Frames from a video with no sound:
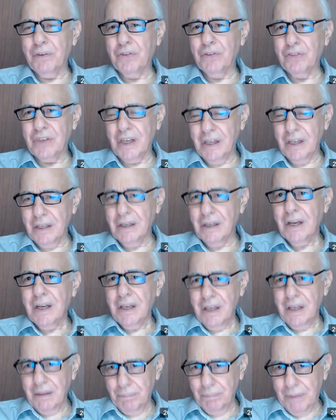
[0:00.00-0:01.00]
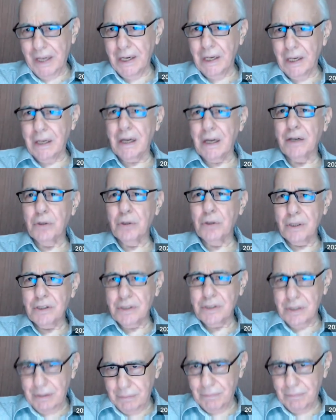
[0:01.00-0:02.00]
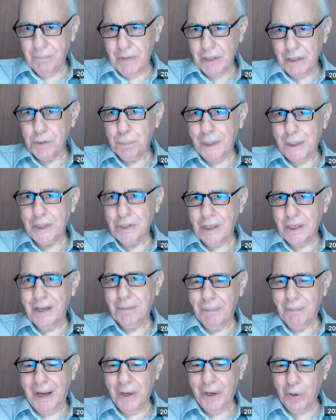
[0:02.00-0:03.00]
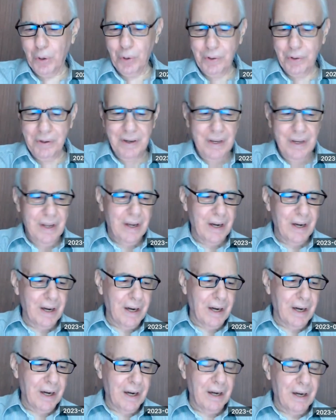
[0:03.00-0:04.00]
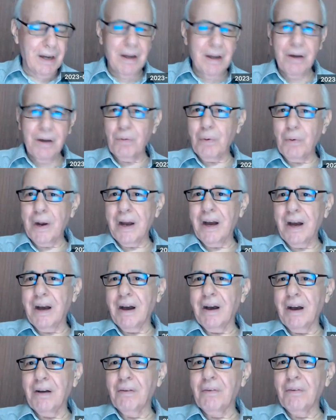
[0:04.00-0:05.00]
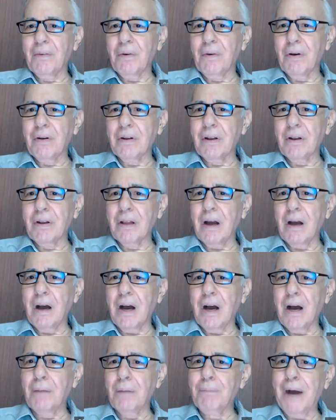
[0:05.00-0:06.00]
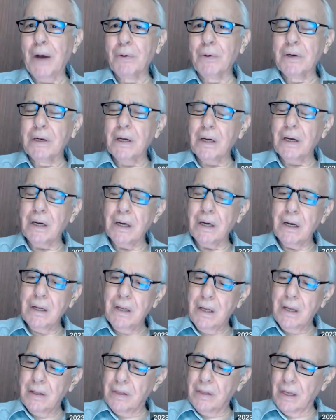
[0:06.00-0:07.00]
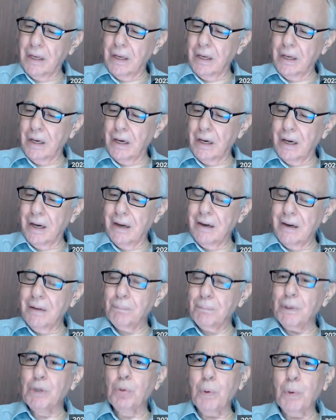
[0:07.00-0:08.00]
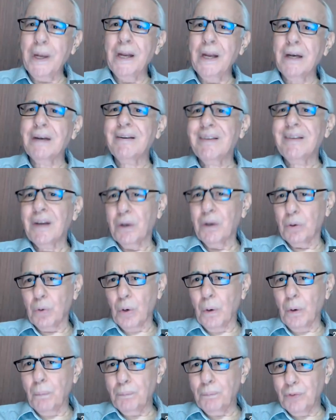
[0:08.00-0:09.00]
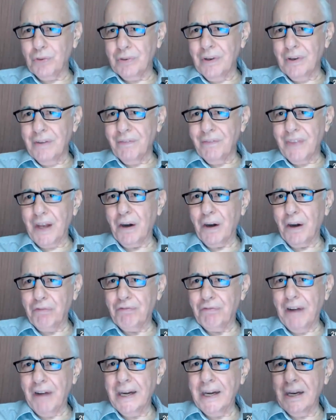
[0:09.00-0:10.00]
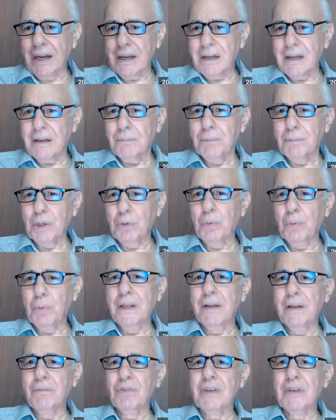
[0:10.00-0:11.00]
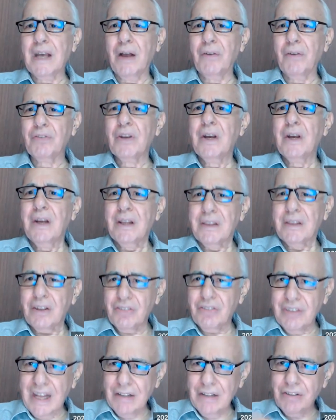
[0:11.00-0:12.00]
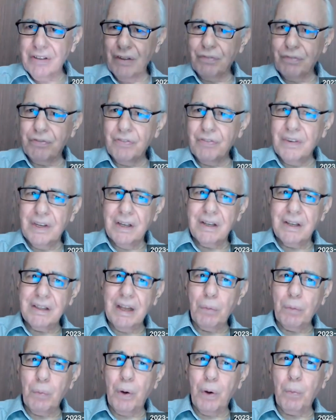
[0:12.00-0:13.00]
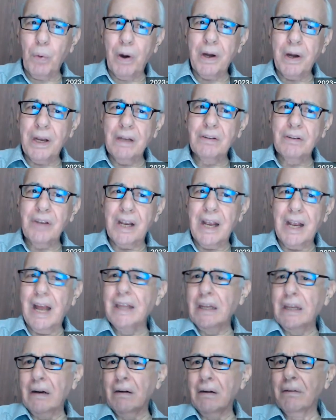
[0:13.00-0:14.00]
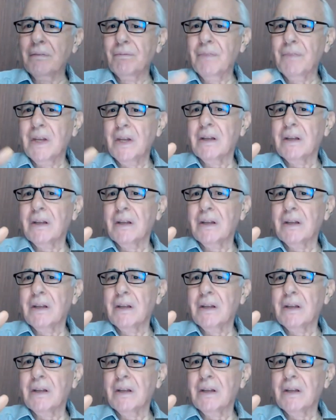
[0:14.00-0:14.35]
we see in many countries, especially my own, uh, uh, uh, about uh, the uh, between groups that are fighting between themselves, the sense of that we're working together